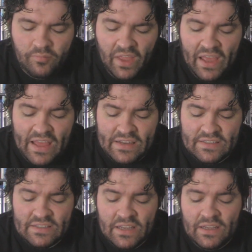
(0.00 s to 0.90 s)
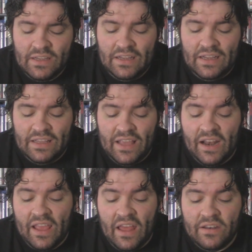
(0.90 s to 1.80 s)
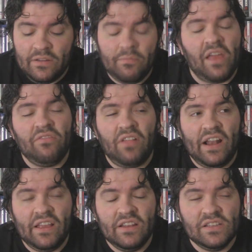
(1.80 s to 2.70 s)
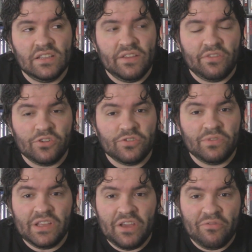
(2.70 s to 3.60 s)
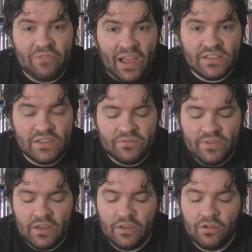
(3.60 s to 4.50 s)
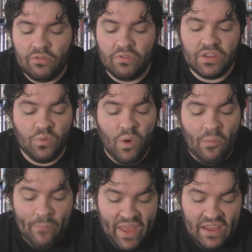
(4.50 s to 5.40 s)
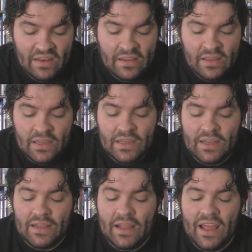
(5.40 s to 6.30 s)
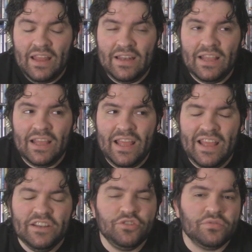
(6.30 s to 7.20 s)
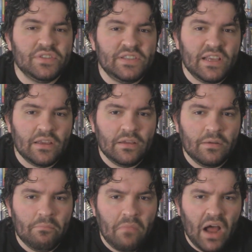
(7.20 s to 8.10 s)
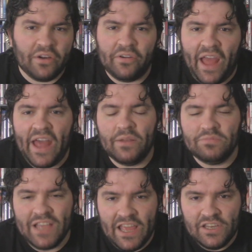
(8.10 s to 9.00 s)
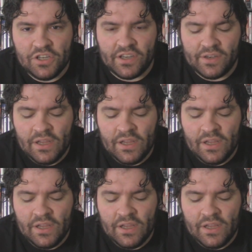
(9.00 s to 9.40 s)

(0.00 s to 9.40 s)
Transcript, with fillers: And yet again, Mike Flanagan delivers really effective, really well made, an interesting modern adaptation